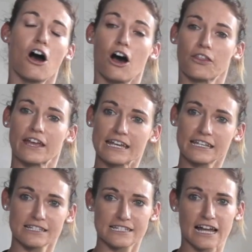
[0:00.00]
on the
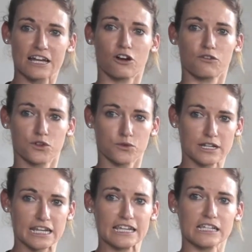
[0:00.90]
inside of your
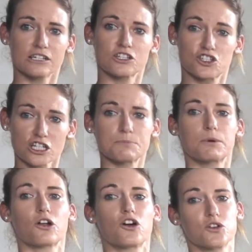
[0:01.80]
knee, just
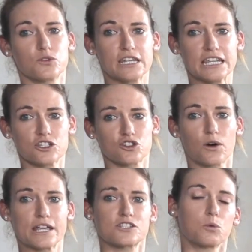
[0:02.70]
below your knee
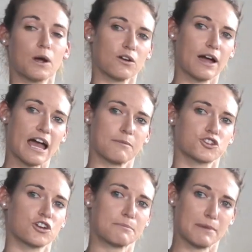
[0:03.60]
joint where your hamstring